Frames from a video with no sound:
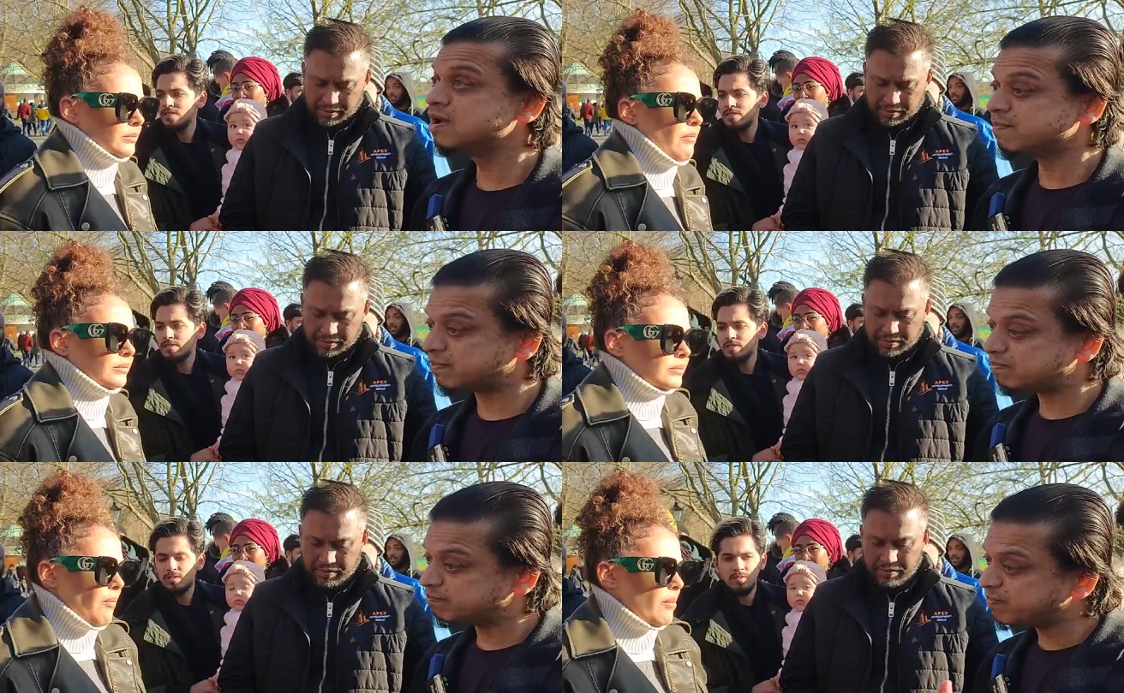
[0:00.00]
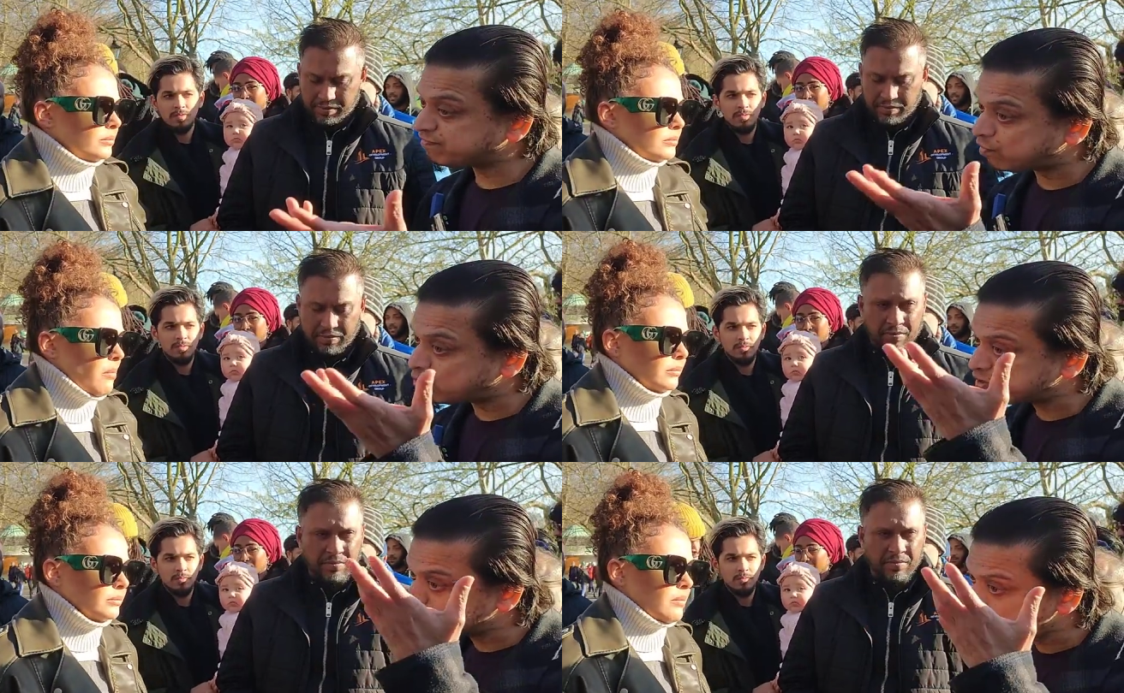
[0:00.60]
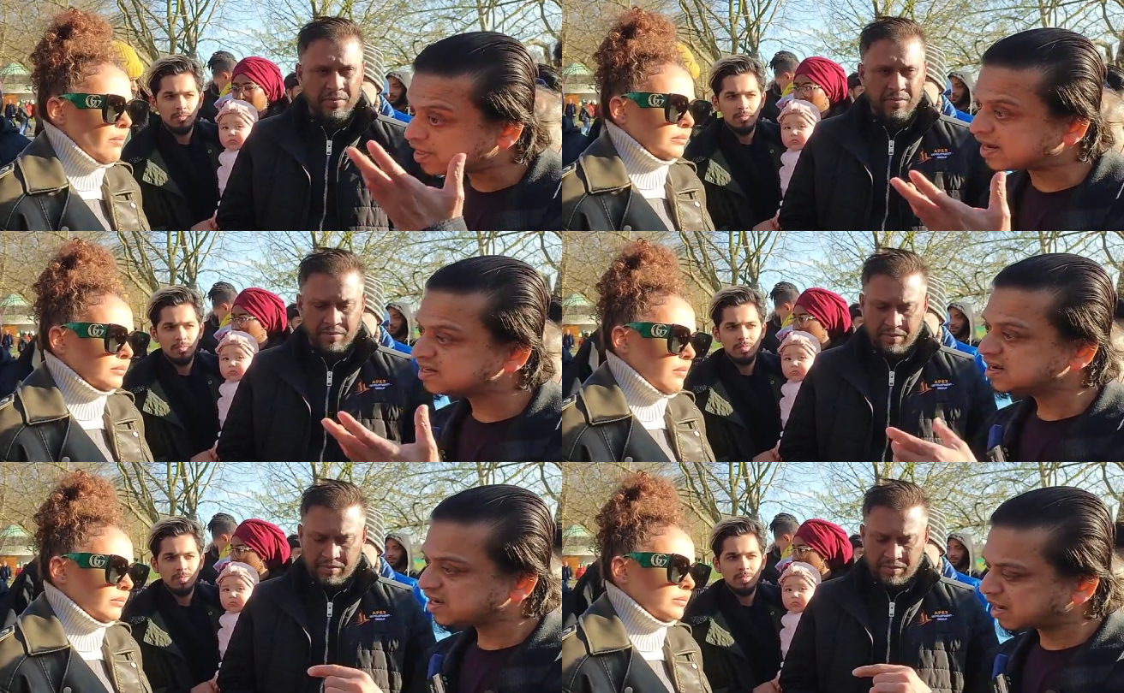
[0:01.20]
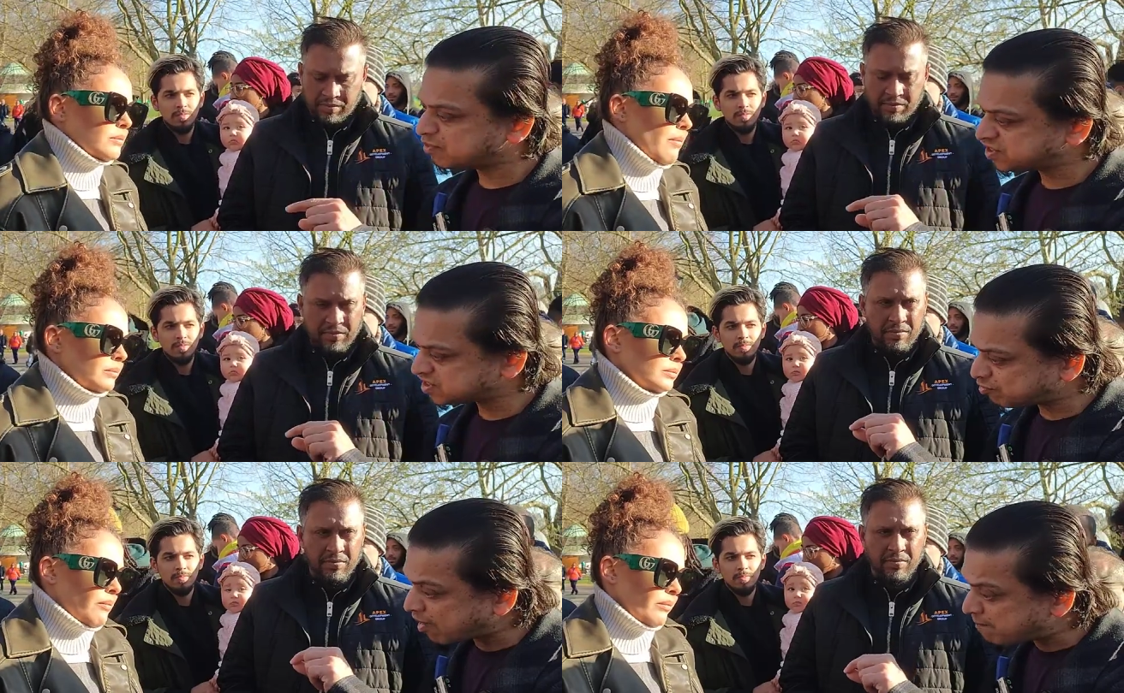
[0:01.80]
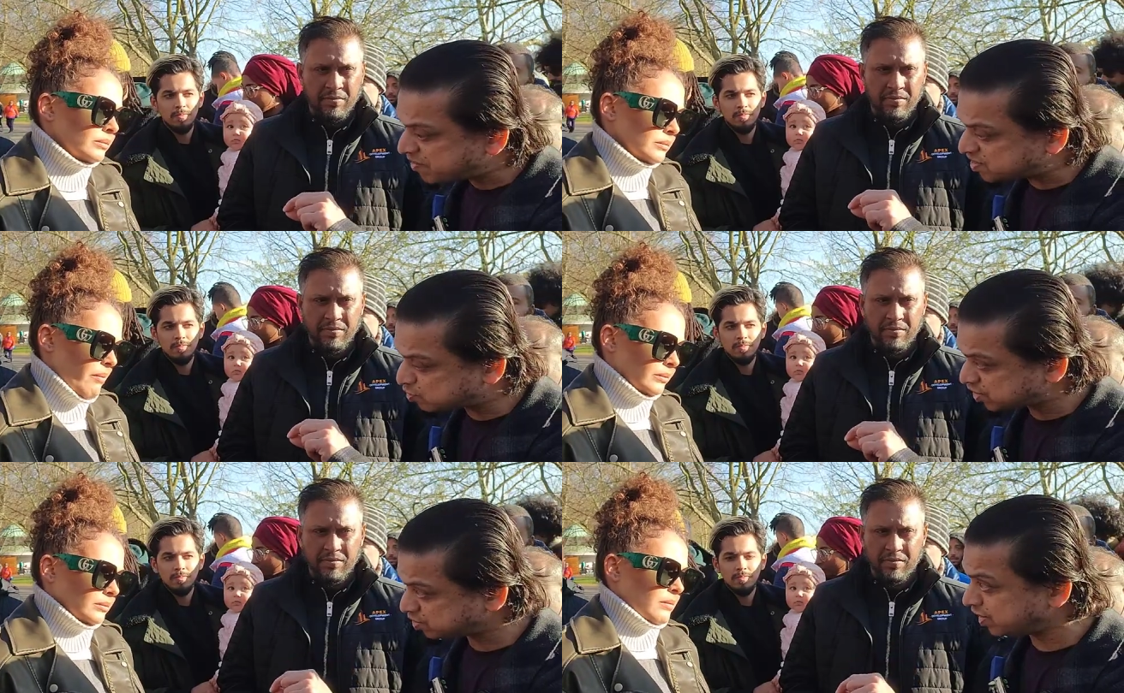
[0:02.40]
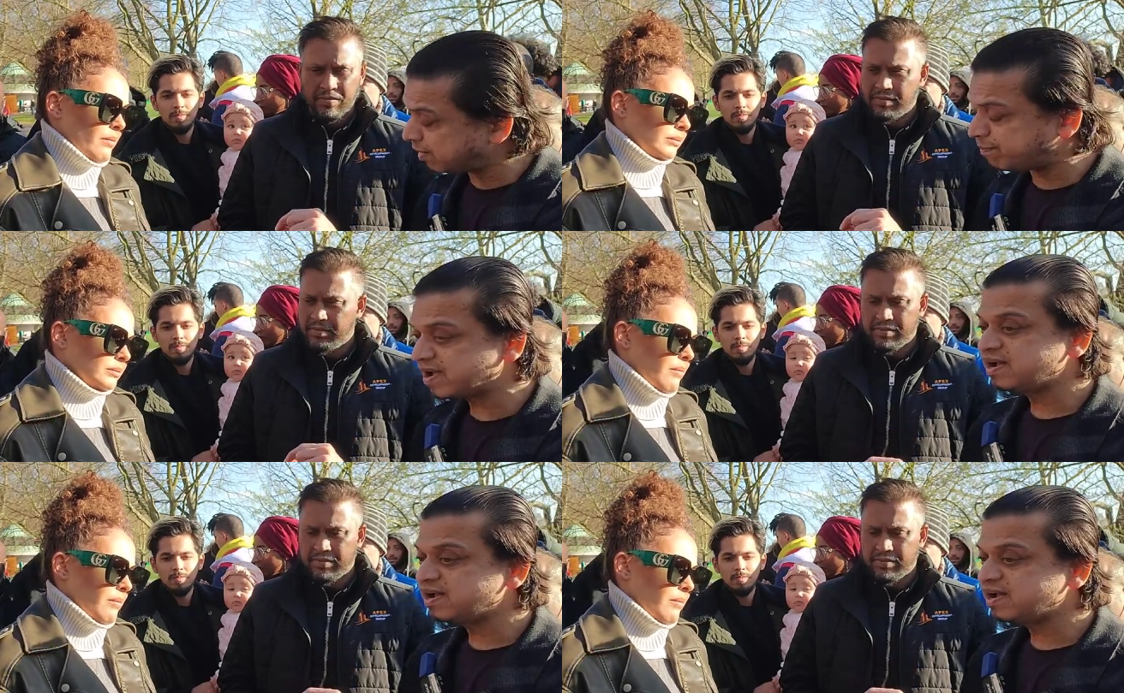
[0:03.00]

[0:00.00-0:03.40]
Speaker 1: but before we do that, can we just wrap this question up?